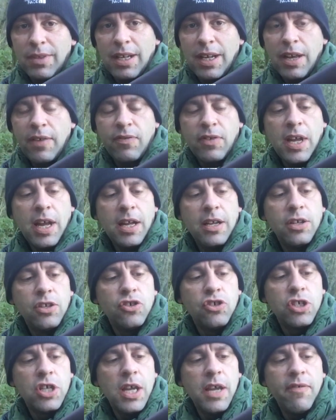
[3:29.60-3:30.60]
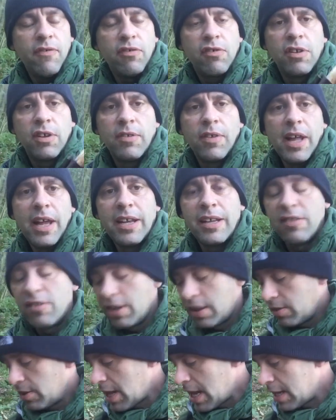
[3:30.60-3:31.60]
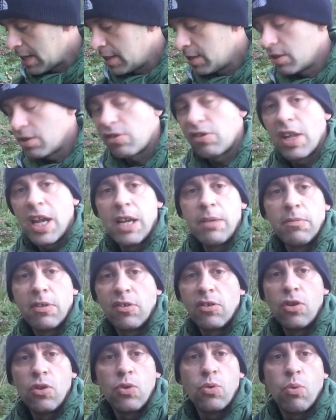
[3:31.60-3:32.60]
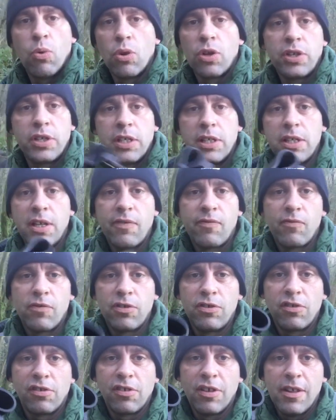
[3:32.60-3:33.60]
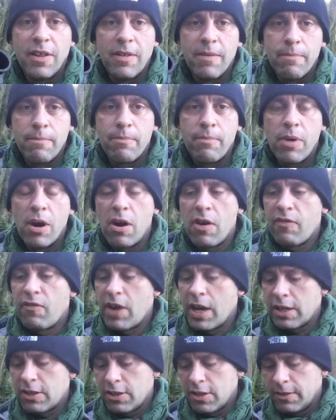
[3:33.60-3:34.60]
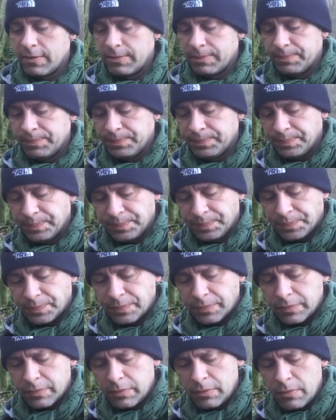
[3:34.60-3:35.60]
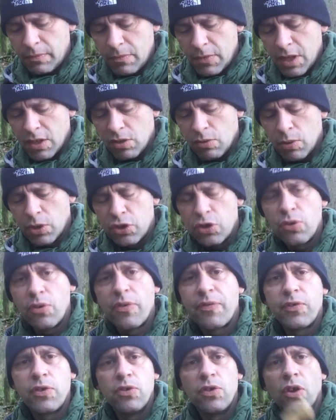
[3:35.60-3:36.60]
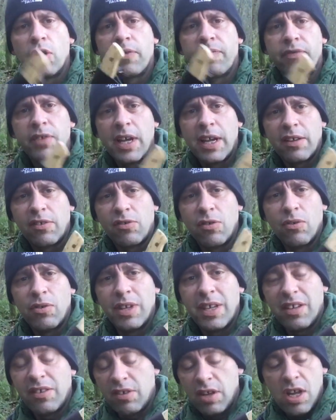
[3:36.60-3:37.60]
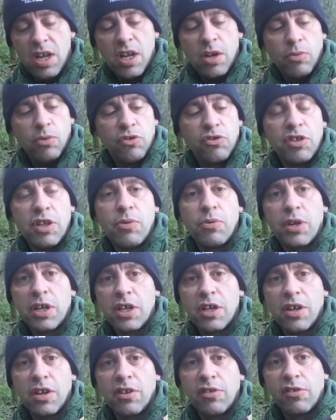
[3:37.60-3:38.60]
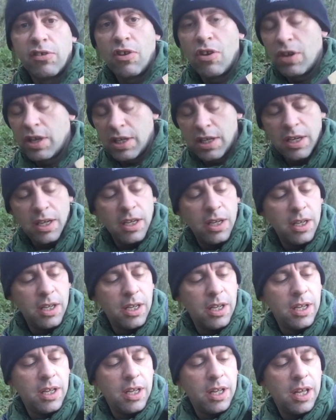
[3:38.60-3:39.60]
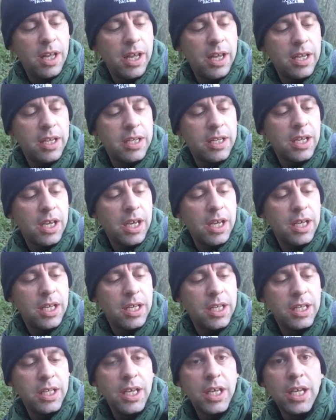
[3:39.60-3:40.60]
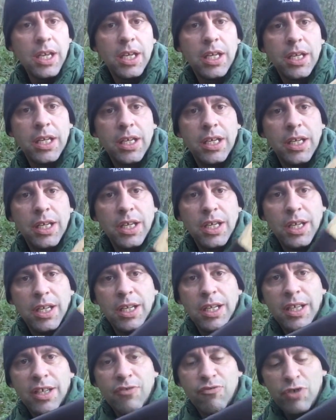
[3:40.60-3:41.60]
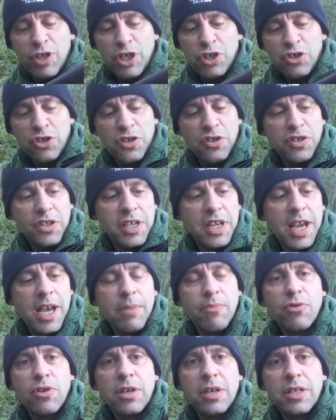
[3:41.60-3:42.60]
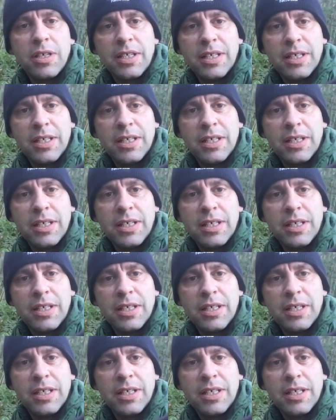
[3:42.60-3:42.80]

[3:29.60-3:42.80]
left-handed sheaths, and it's exactly the same. There's no quality difference. Perfect. So we'll do a few knife tests on this. We'll see what it cuts like, and yeah, let's readjust the camera